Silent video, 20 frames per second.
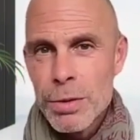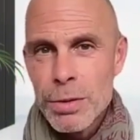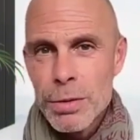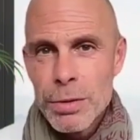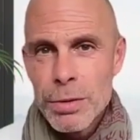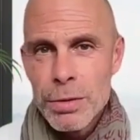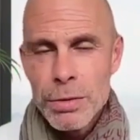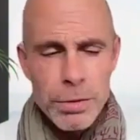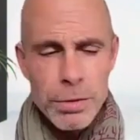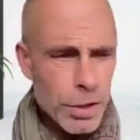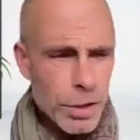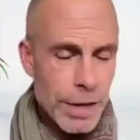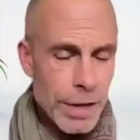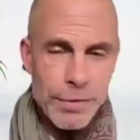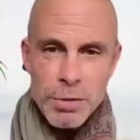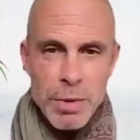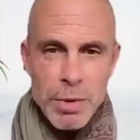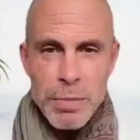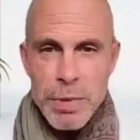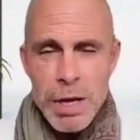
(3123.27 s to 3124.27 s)
It doesn't
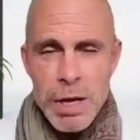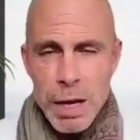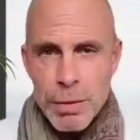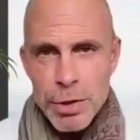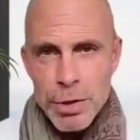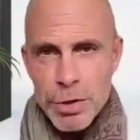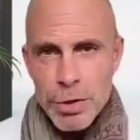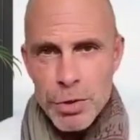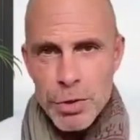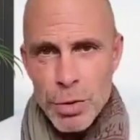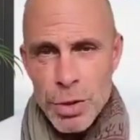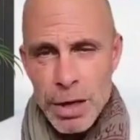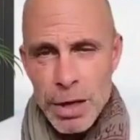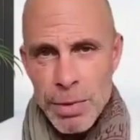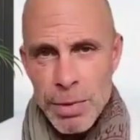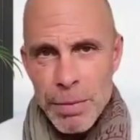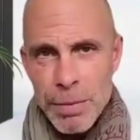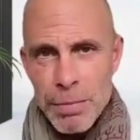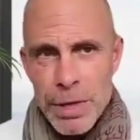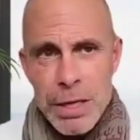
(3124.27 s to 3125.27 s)
have to be me. I'm not talking
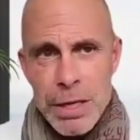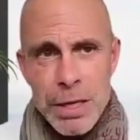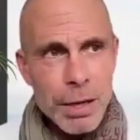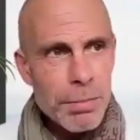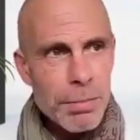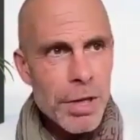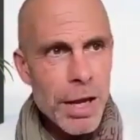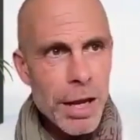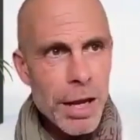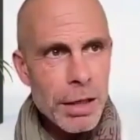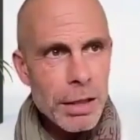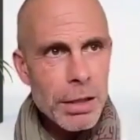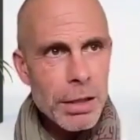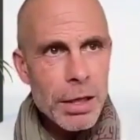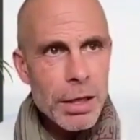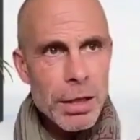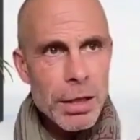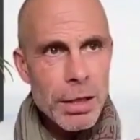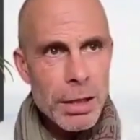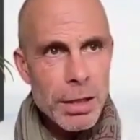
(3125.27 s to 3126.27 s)
about me. I'm saying that